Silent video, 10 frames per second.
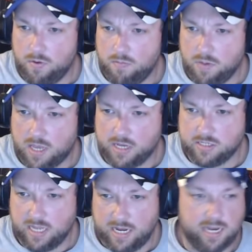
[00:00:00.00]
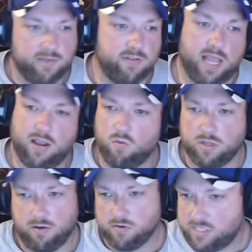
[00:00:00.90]
because they didn't even like what
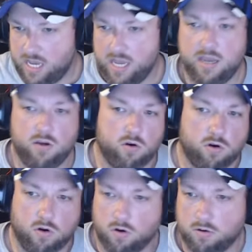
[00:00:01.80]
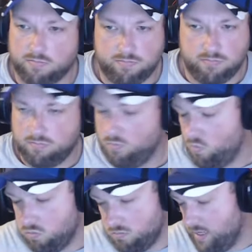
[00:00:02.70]
they were saying, or
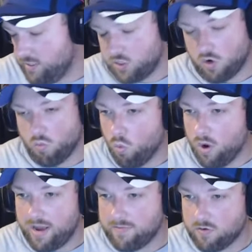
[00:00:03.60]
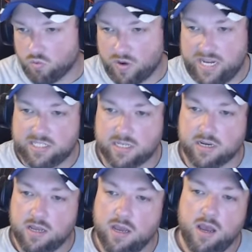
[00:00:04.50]
insert whatever
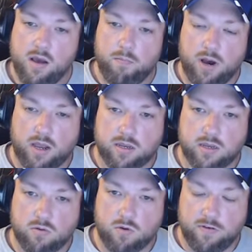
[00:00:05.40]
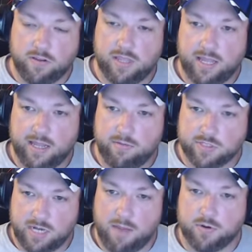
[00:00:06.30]
reason. But we felt that it was
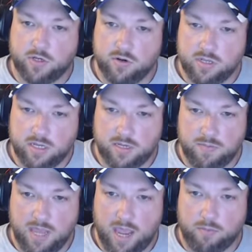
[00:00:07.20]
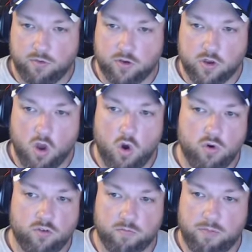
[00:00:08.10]
an opportunity to be able to go
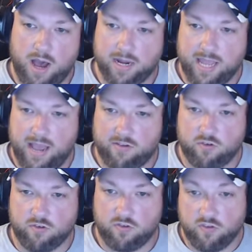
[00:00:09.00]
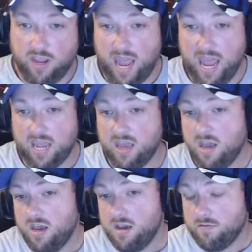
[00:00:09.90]
to some podcasters and say, hey,
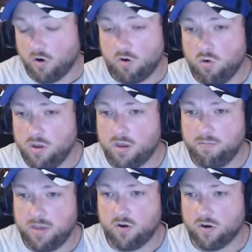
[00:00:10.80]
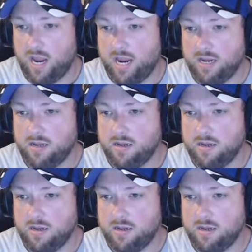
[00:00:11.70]
Vertcoin can be created